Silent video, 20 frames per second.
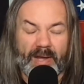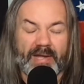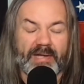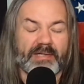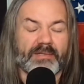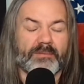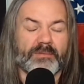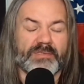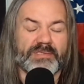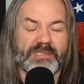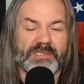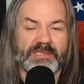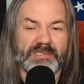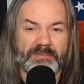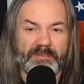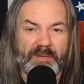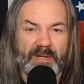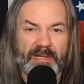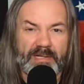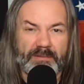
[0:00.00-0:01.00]
Biden was
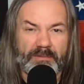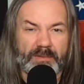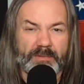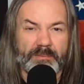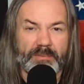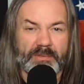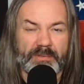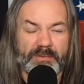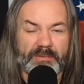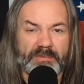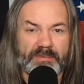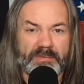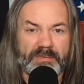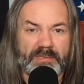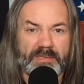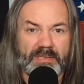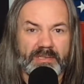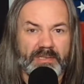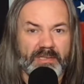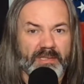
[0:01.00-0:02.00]
conspiring with
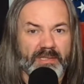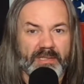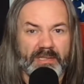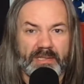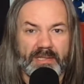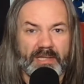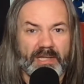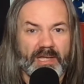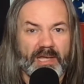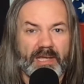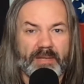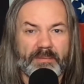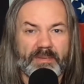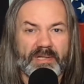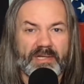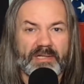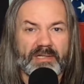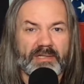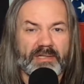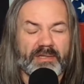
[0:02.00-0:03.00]
Putin. I
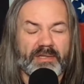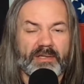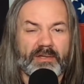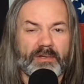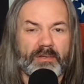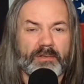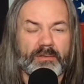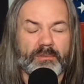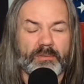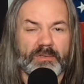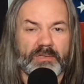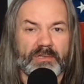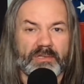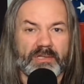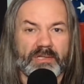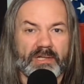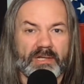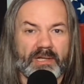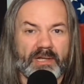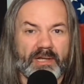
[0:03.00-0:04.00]
mean, they all
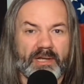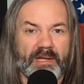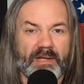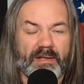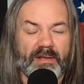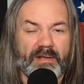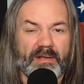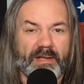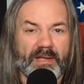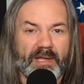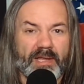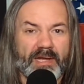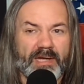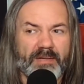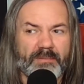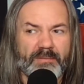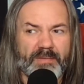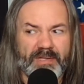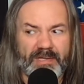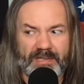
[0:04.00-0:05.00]
were. And
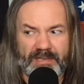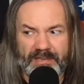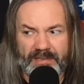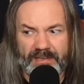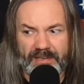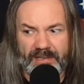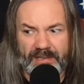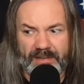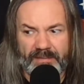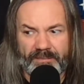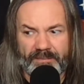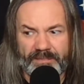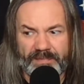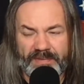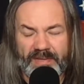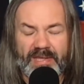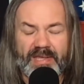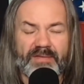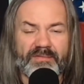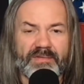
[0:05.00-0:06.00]
I mean,
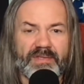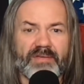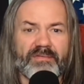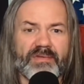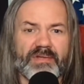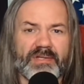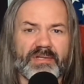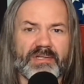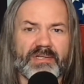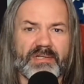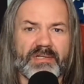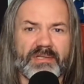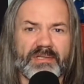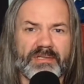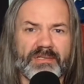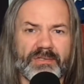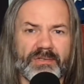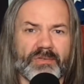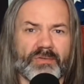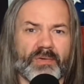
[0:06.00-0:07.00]
they have given
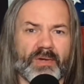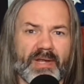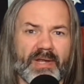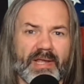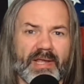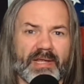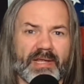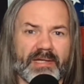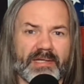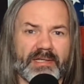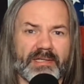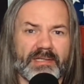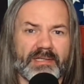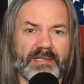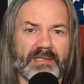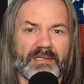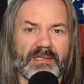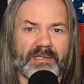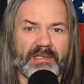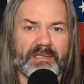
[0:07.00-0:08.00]
Ukraine
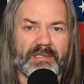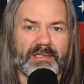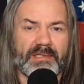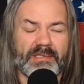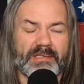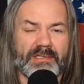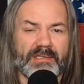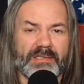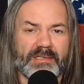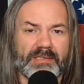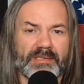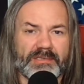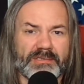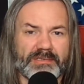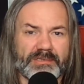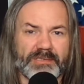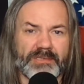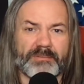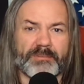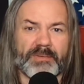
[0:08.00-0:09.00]

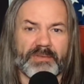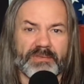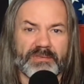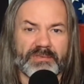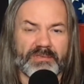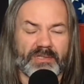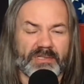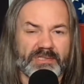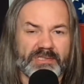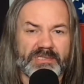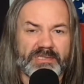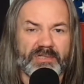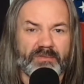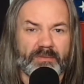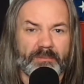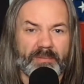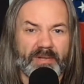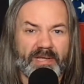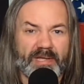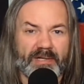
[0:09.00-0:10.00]
to Putin on a
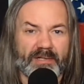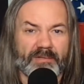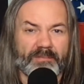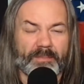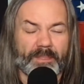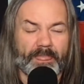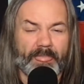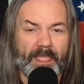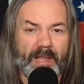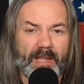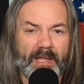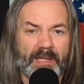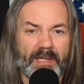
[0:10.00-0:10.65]
silver platter.